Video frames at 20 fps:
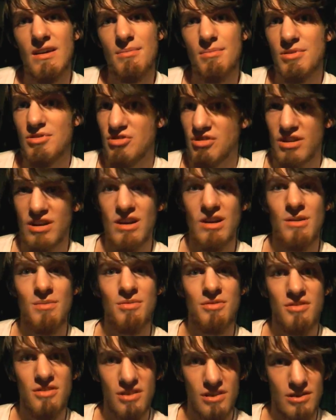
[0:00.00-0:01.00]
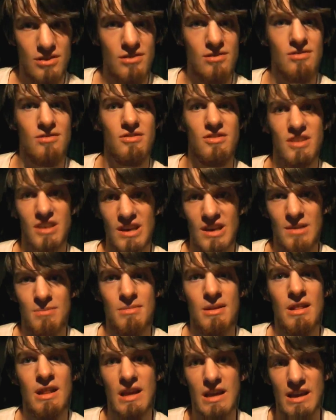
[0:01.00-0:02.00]
But jobs don't seem
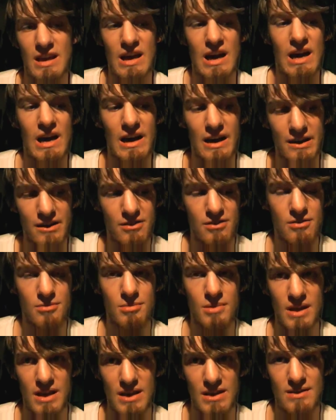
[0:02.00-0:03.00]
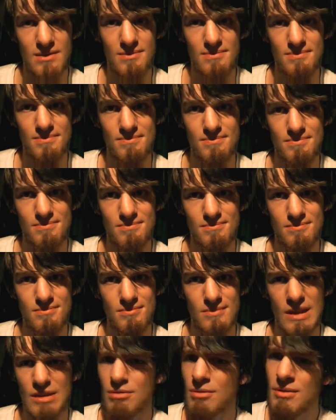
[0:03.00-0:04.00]
to like hire me.
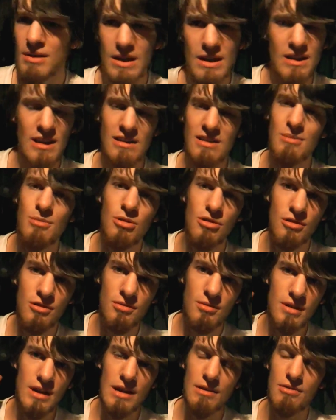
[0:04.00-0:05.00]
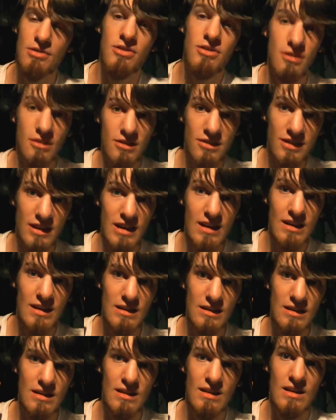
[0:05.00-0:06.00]
That's when I got that Tim Hortons one. I was so
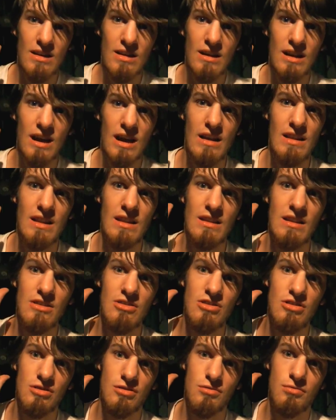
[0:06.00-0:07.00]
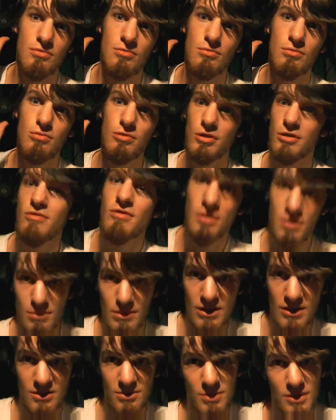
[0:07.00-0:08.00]
excited, and then they just ruined
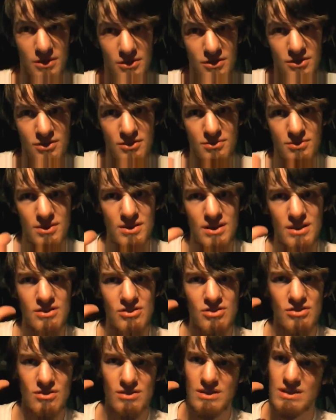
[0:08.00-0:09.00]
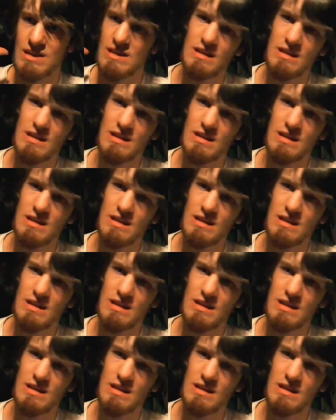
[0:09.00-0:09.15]
my spirits when they just